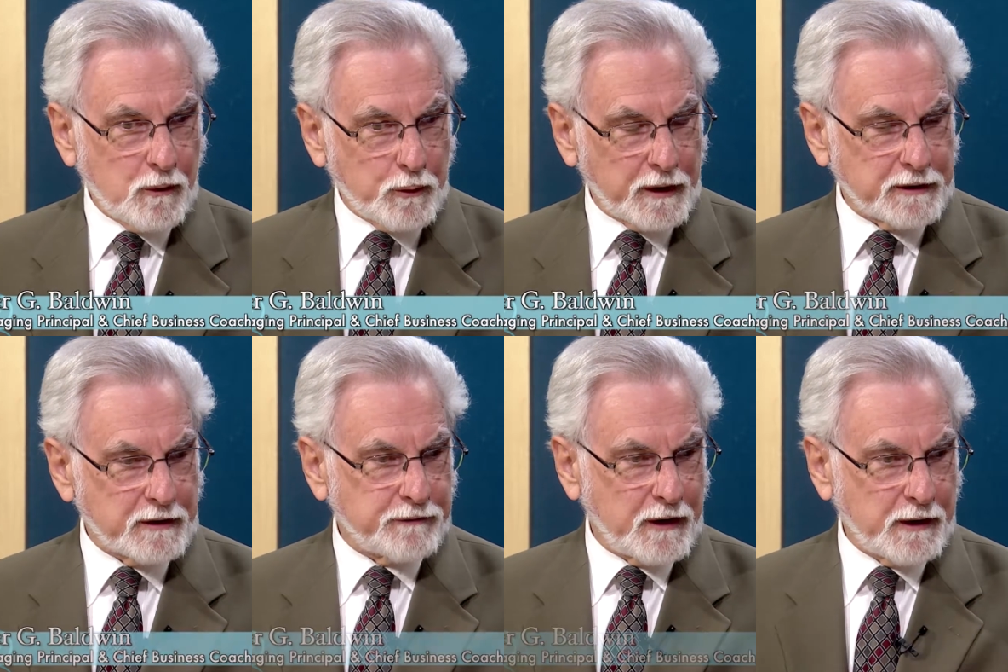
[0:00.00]
We
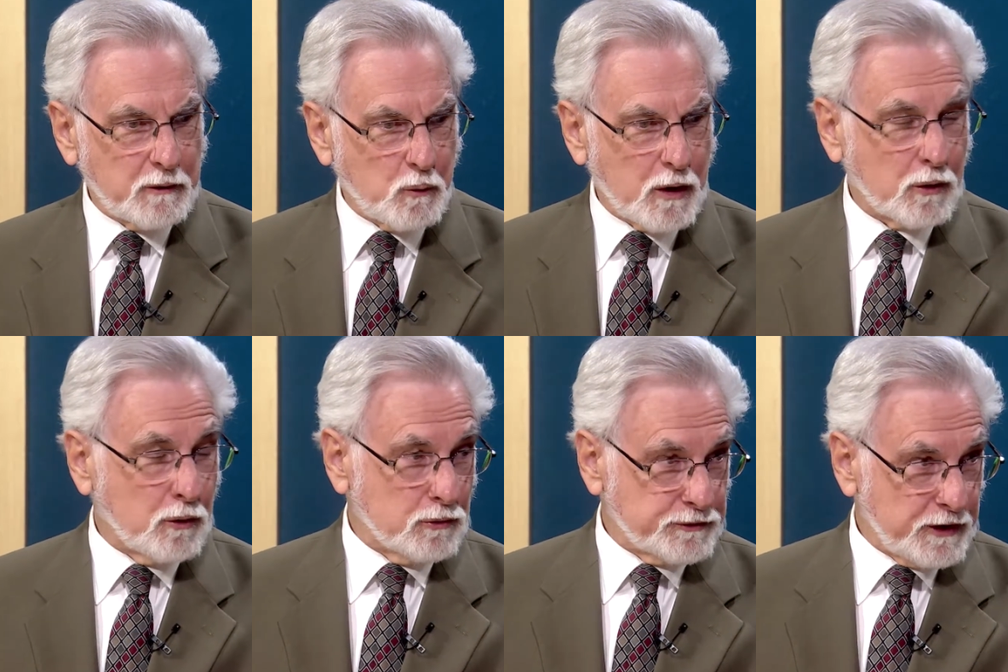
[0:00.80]
identify what
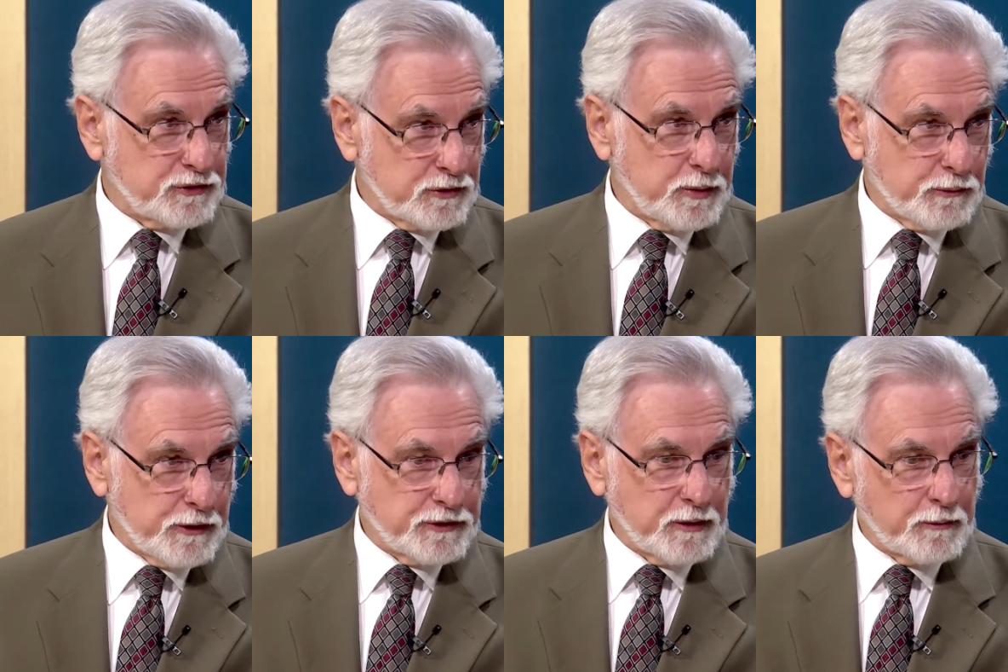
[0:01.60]
goals they should be
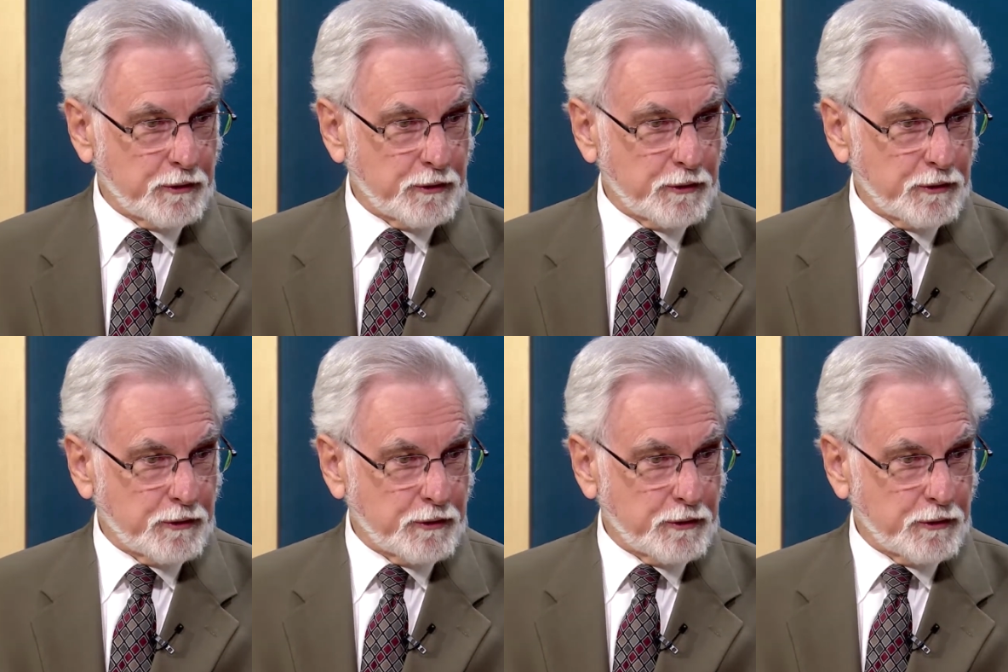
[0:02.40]
reaching,